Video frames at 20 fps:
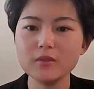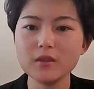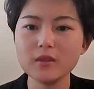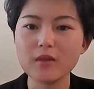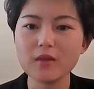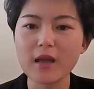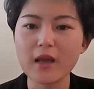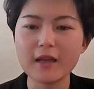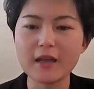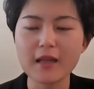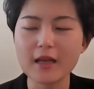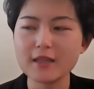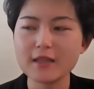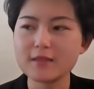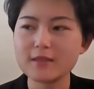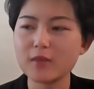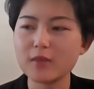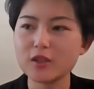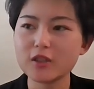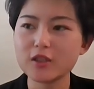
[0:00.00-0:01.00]

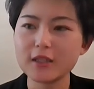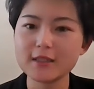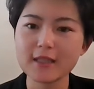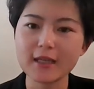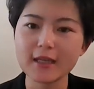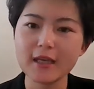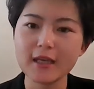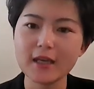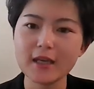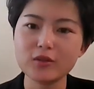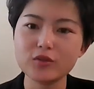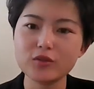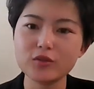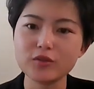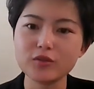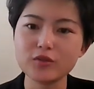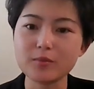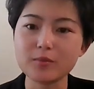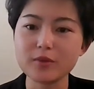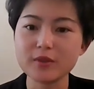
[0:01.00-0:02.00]
as much as I can to
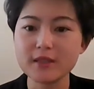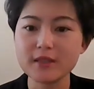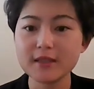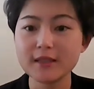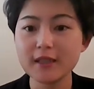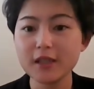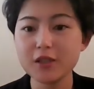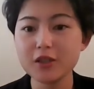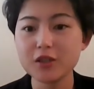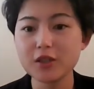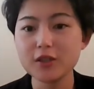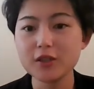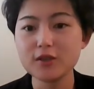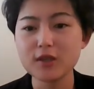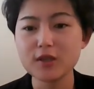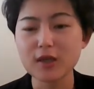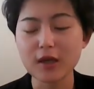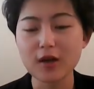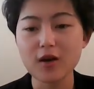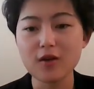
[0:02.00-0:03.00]
some
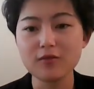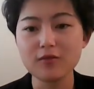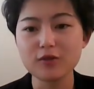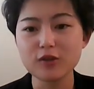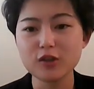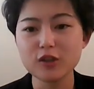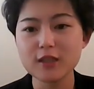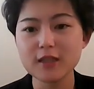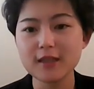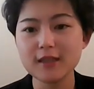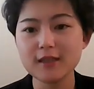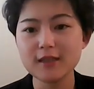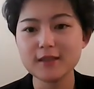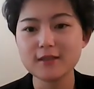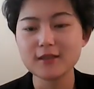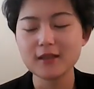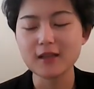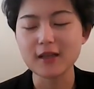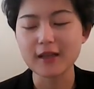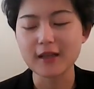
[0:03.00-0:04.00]
presentations at
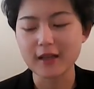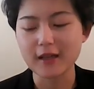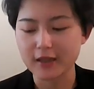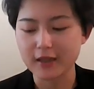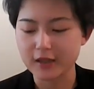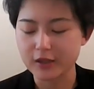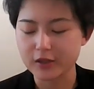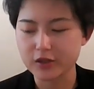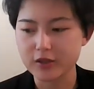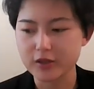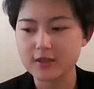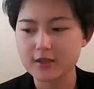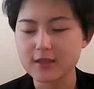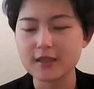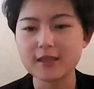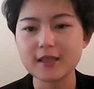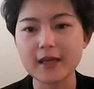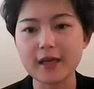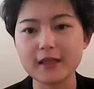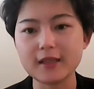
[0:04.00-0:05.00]
conferences, like I just
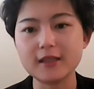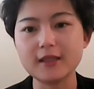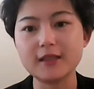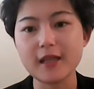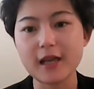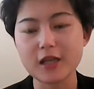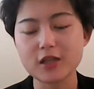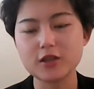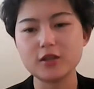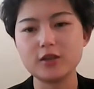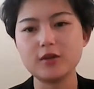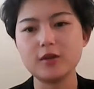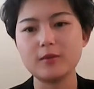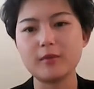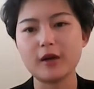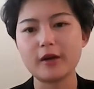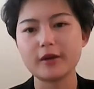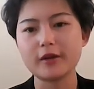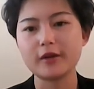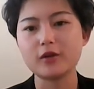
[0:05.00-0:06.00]
did at the National
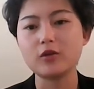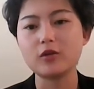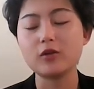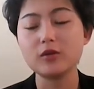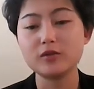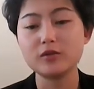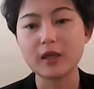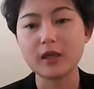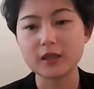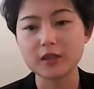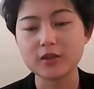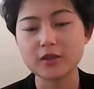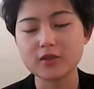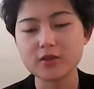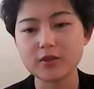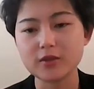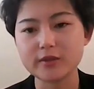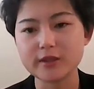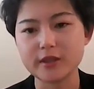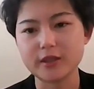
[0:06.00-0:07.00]
American Choral Director
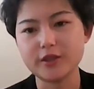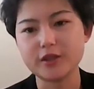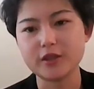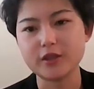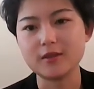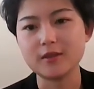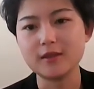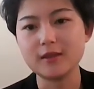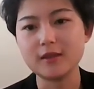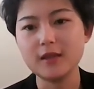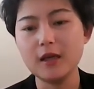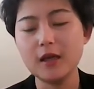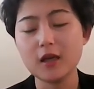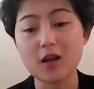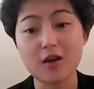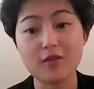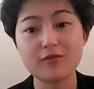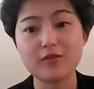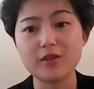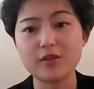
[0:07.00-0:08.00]
Association
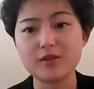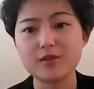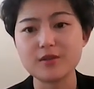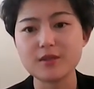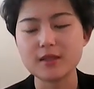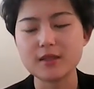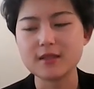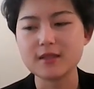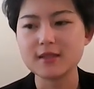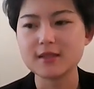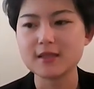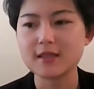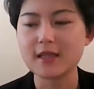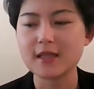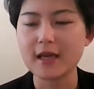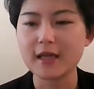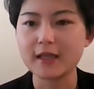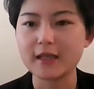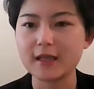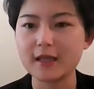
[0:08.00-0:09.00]
conference in
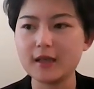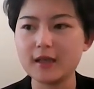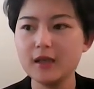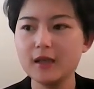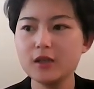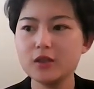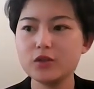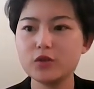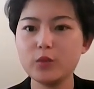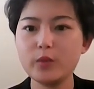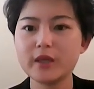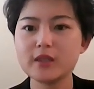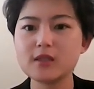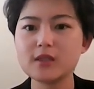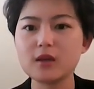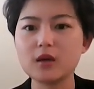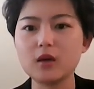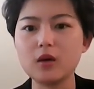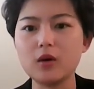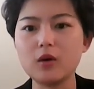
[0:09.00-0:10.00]
Cincinnati 2 weeks
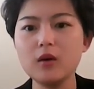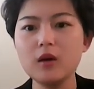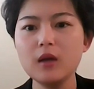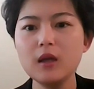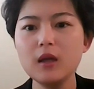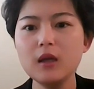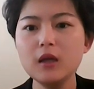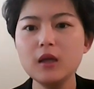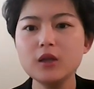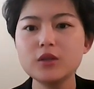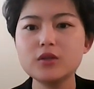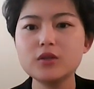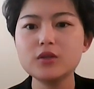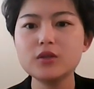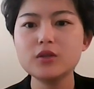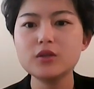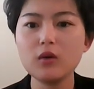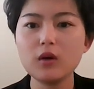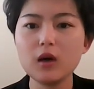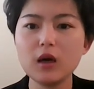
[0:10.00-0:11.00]
ago.
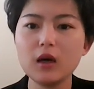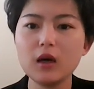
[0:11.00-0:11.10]
So